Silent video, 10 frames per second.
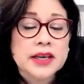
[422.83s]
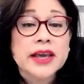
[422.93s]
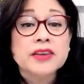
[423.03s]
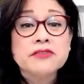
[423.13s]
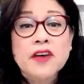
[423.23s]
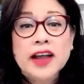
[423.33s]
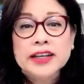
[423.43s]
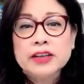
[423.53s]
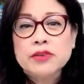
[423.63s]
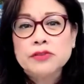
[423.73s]
And
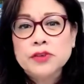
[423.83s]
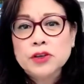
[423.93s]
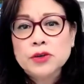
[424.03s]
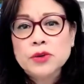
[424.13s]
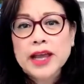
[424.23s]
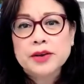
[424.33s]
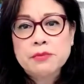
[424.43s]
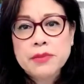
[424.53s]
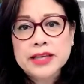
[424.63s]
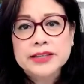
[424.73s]
finally, review and
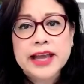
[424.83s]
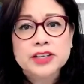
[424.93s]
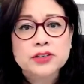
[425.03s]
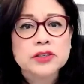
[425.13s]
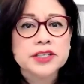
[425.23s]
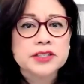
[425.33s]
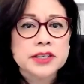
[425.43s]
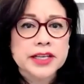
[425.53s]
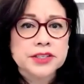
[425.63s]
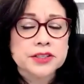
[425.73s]
amend national
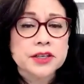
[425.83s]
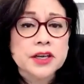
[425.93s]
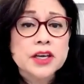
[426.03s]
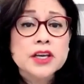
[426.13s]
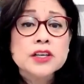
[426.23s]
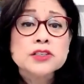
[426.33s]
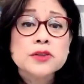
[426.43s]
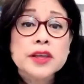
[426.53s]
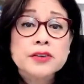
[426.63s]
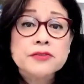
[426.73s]
legislation so
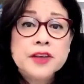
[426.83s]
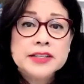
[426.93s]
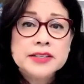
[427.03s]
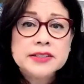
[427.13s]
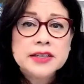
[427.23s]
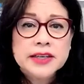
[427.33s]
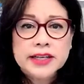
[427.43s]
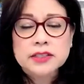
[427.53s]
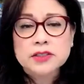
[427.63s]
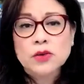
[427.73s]
that offenses
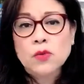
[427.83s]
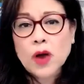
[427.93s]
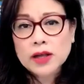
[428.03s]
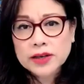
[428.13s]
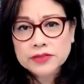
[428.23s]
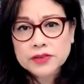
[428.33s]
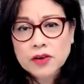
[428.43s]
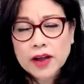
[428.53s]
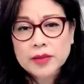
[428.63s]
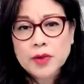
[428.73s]
connected to wildlife
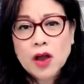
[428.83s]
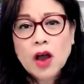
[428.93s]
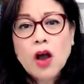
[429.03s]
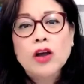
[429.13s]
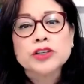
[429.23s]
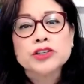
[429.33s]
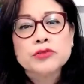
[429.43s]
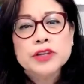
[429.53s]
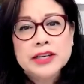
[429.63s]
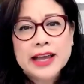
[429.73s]
crime are
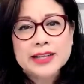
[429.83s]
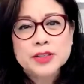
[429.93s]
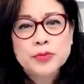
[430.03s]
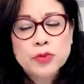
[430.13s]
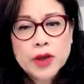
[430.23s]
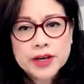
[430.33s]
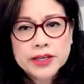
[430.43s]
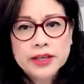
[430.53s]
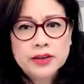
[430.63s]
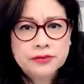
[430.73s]
treated as
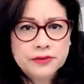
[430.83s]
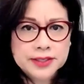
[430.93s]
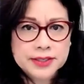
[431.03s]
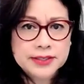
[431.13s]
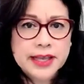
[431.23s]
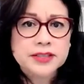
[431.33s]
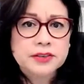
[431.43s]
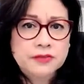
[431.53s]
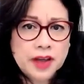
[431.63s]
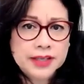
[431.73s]
predicate offenses as
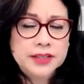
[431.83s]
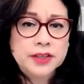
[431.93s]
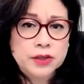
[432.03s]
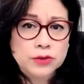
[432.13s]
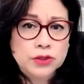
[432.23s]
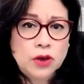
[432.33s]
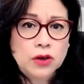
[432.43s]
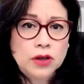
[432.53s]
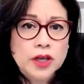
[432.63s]
defined in the UNTOC